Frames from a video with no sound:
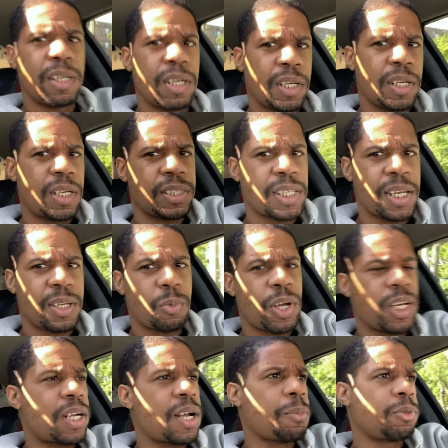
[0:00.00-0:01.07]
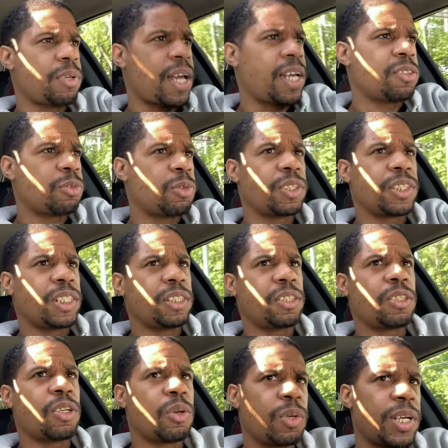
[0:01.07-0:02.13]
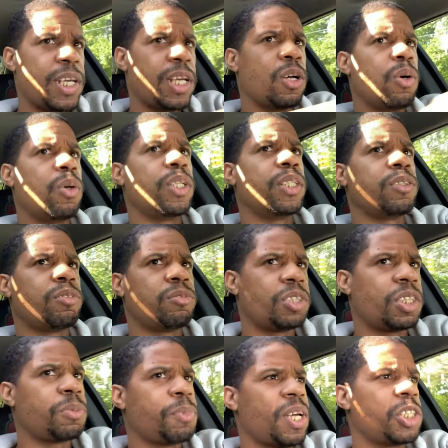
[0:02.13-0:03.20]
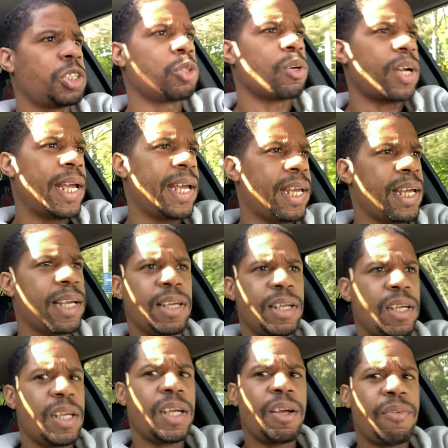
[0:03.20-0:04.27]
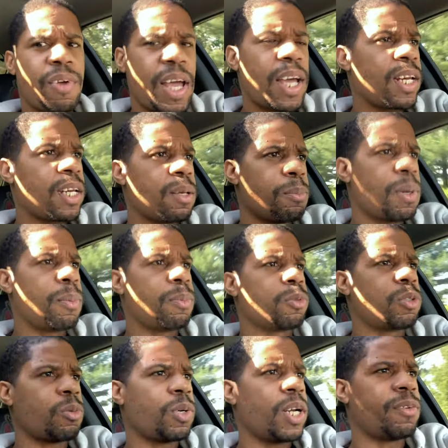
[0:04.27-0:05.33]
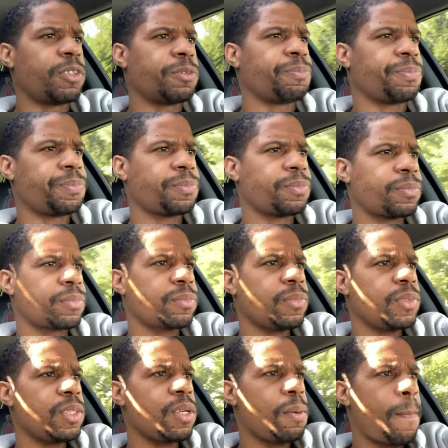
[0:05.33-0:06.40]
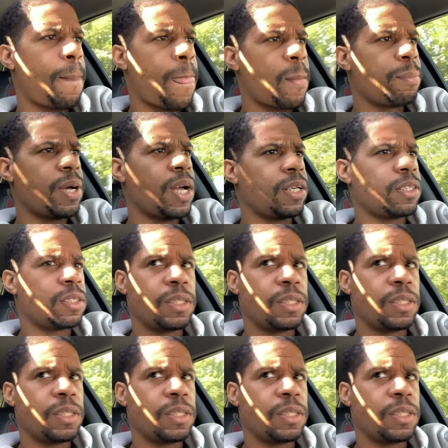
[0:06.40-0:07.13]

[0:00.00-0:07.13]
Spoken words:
because I had to wait a couple days for it to, you know, heal and just make sure, hey, if I had any bubbles or whatever. But